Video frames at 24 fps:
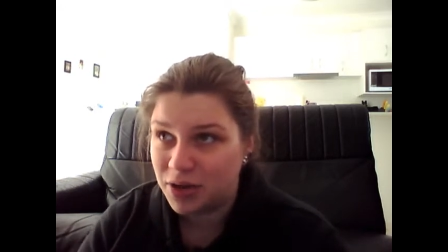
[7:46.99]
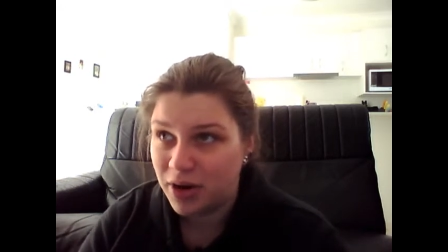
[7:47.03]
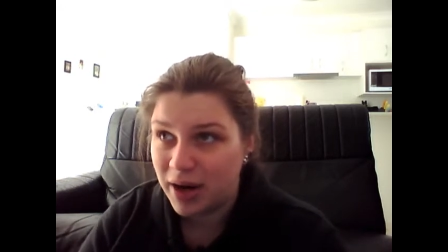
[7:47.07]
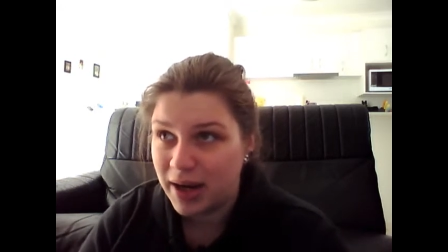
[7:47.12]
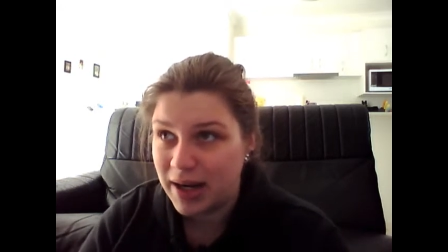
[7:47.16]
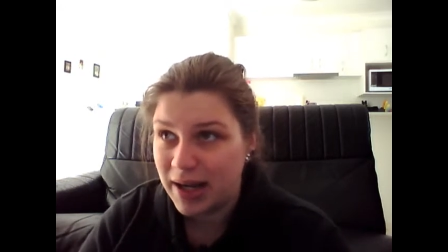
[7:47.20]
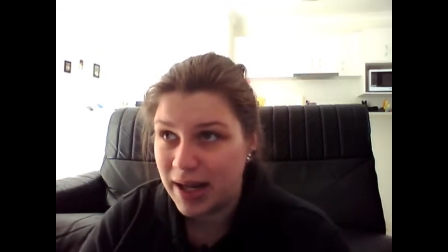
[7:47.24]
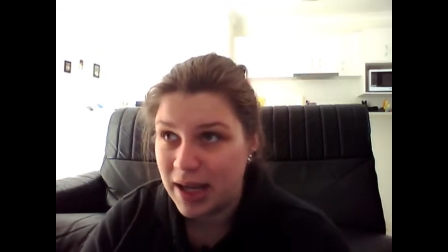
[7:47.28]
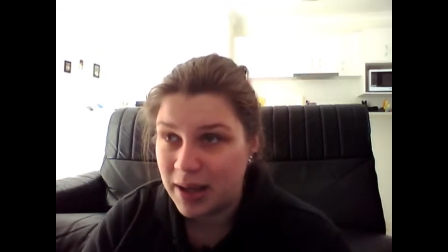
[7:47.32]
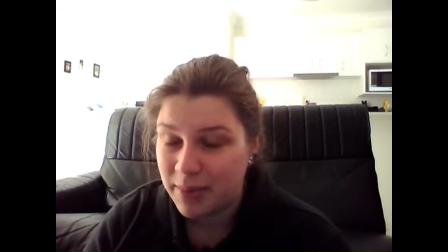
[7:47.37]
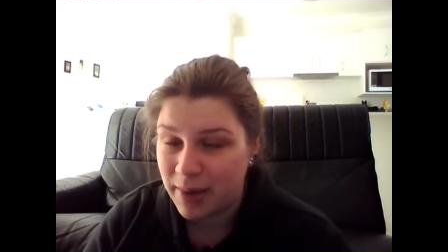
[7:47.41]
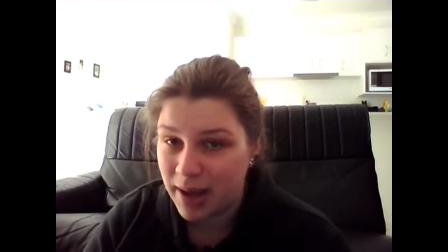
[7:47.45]
I
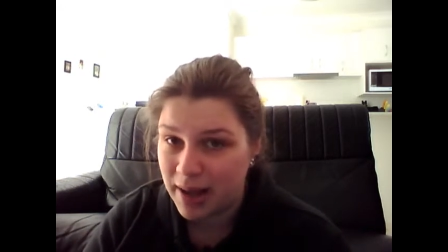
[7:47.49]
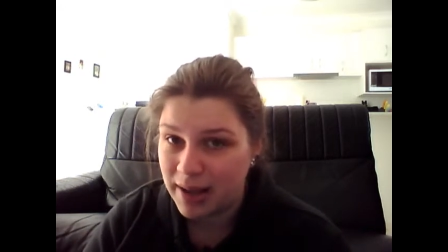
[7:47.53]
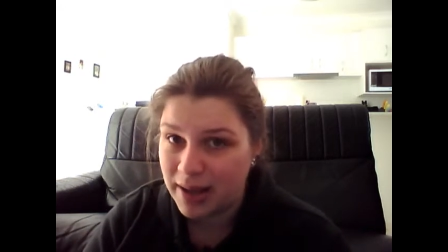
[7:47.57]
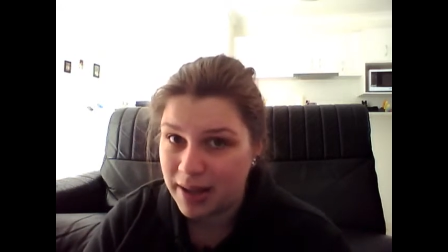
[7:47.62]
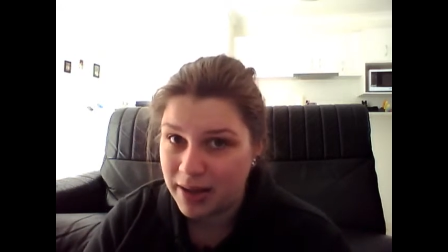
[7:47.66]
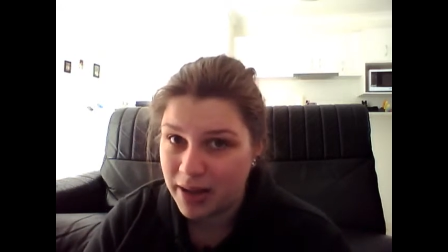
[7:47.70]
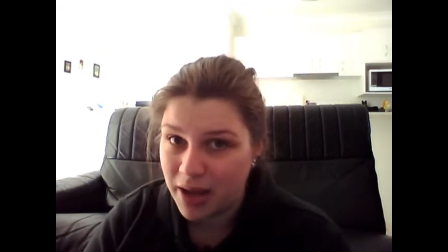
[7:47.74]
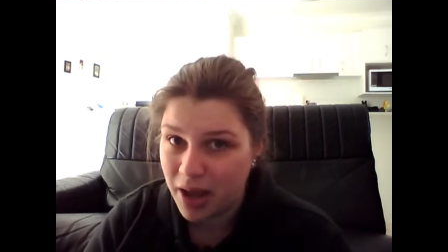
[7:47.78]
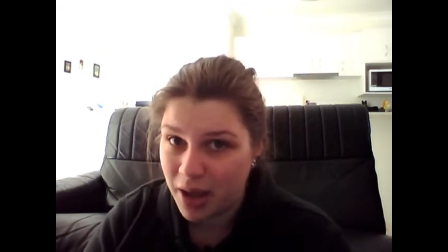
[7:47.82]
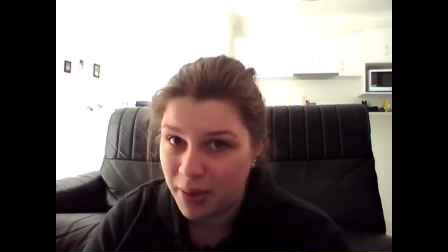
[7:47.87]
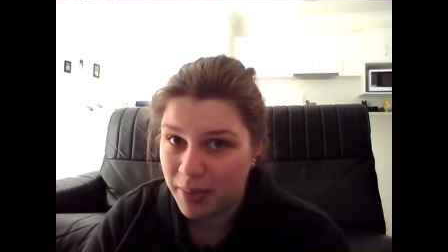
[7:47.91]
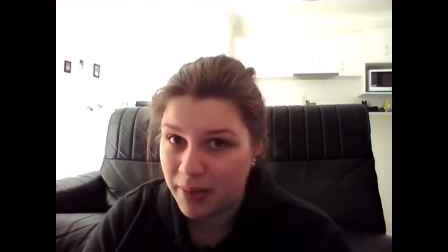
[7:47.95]
tried
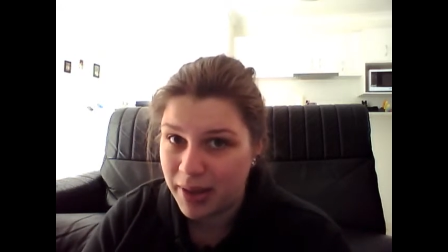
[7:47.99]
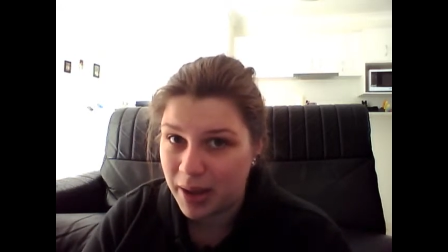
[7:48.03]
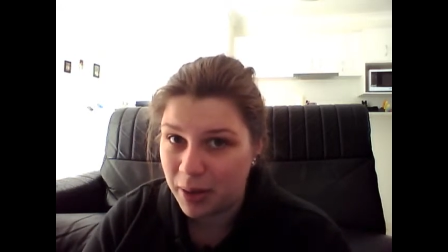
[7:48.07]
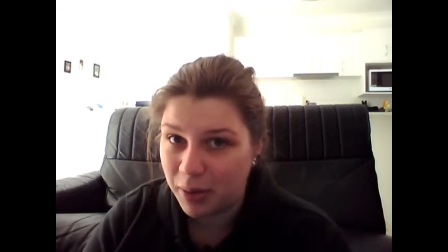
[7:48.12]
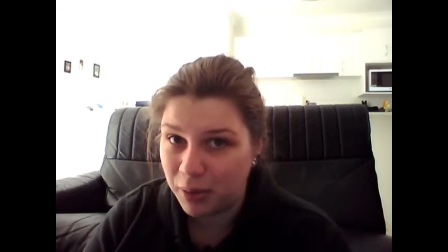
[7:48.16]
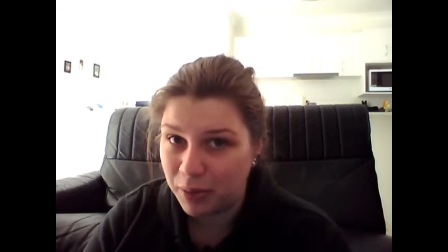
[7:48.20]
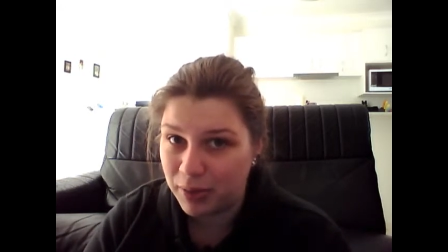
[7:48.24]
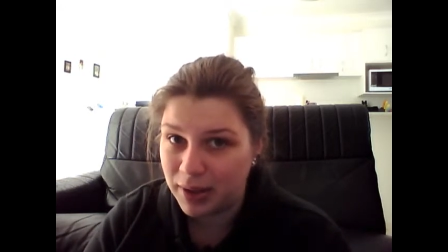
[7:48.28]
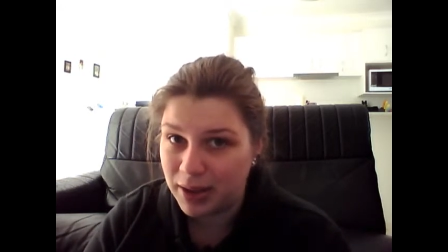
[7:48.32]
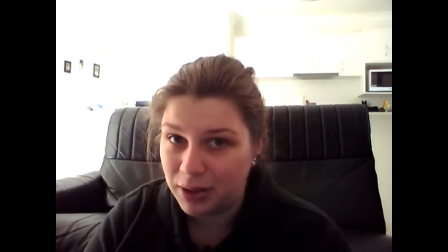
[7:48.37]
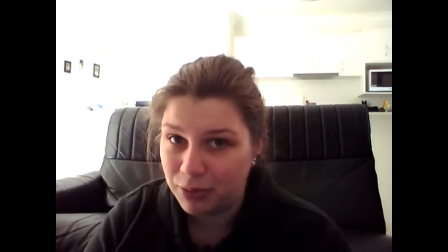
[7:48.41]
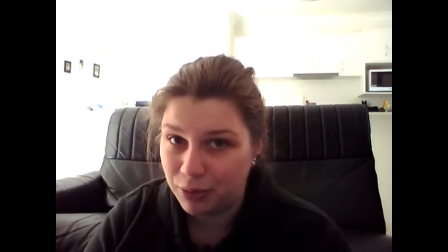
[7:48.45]
emailing them
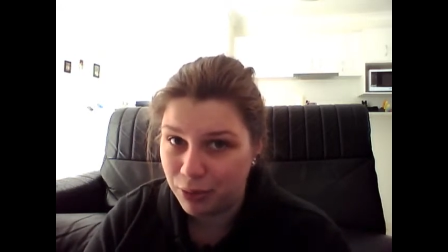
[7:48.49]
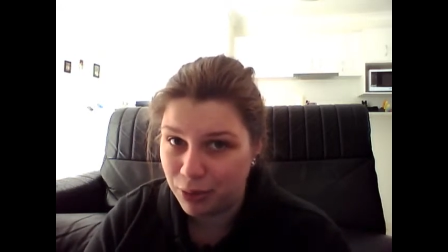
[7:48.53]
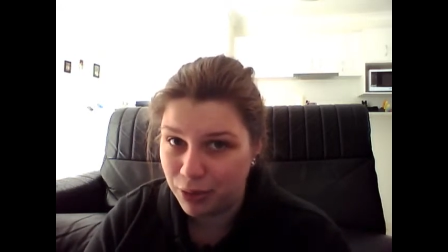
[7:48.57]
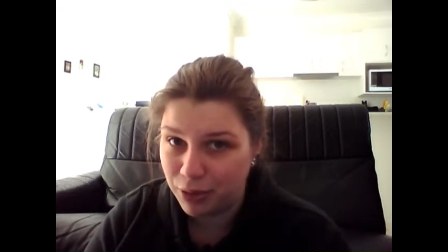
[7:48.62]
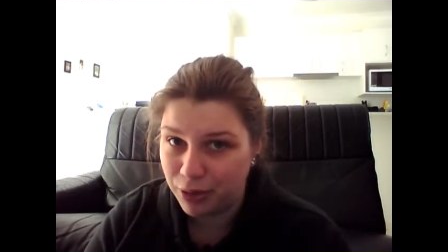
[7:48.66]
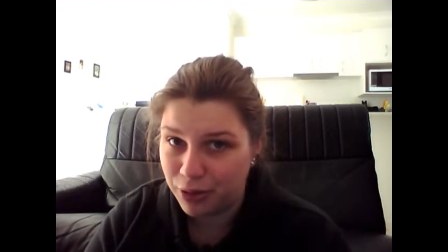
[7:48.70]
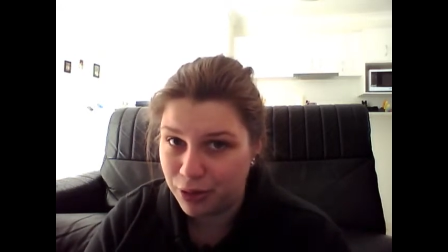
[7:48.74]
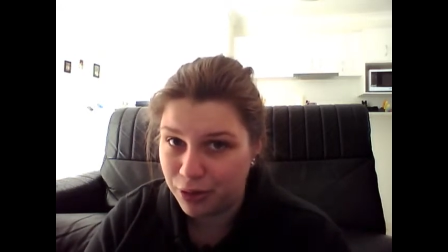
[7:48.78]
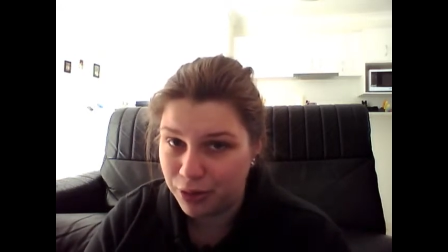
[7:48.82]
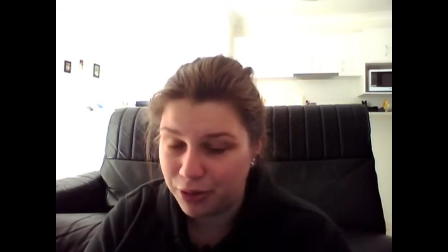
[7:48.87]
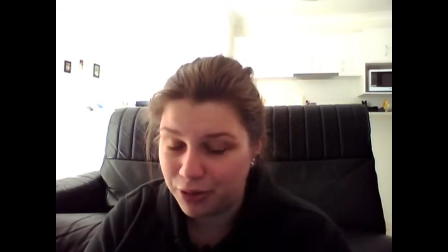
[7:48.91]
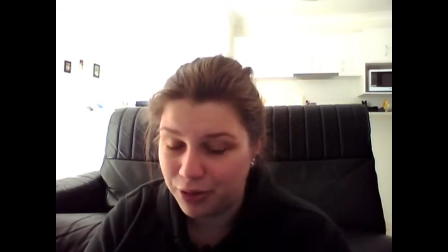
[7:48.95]
and they were really
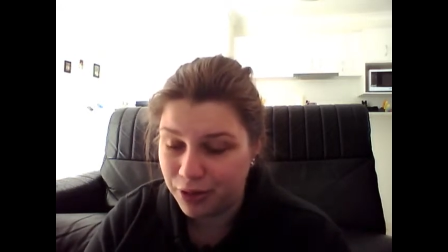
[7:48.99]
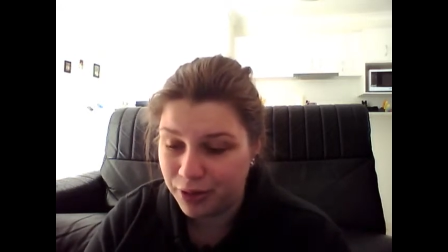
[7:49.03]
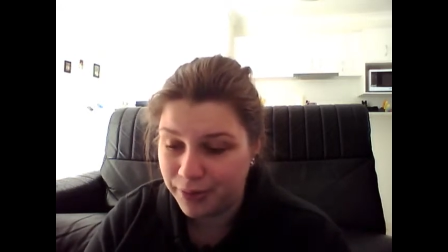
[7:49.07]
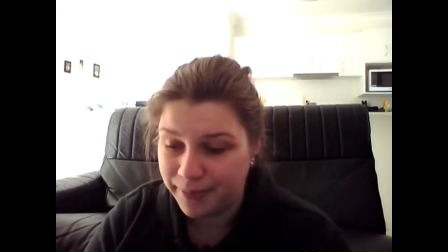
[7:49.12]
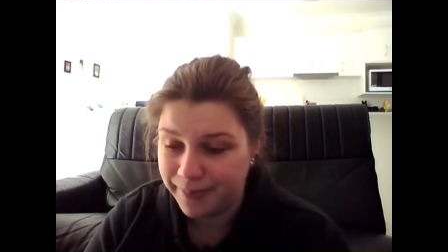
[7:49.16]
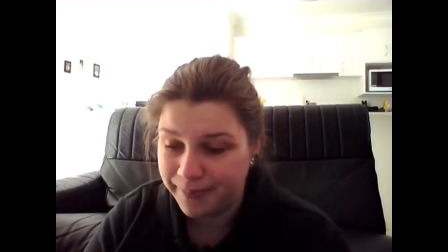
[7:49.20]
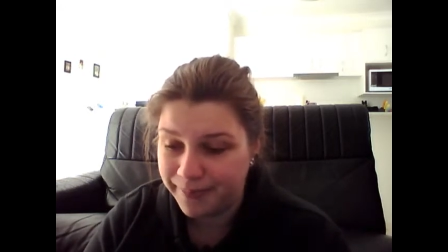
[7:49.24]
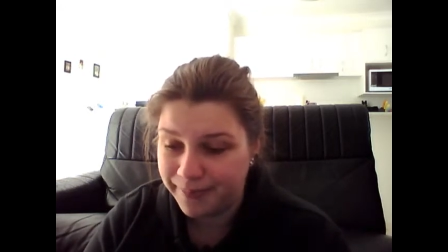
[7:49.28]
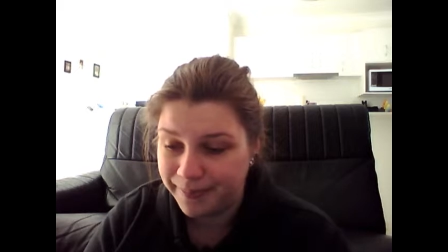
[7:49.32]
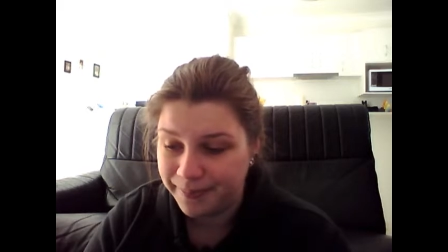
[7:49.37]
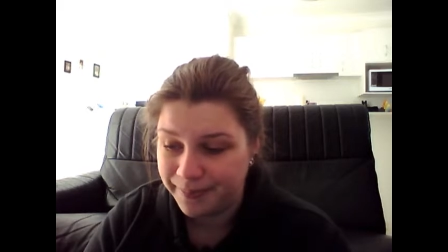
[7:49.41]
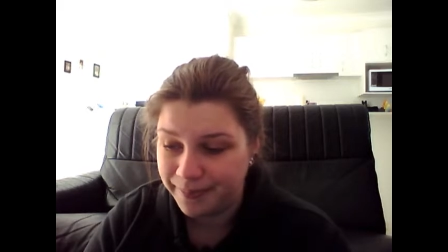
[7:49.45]

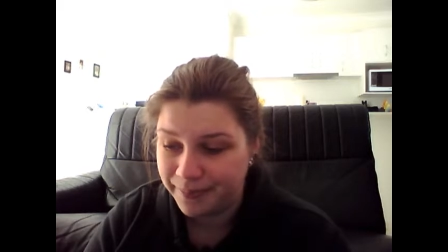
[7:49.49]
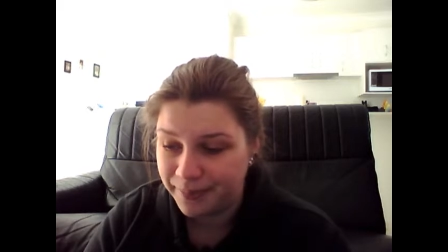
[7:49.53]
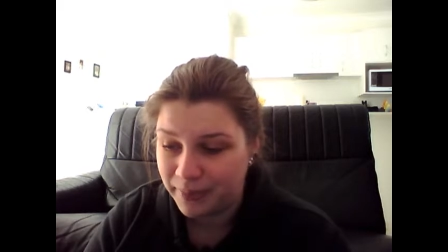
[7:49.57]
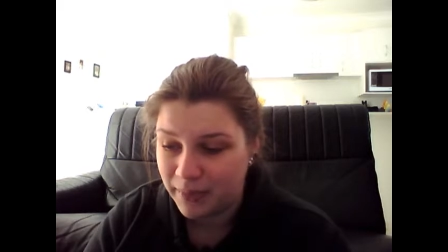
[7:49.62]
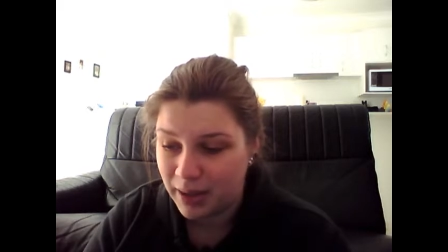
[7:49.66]
rude.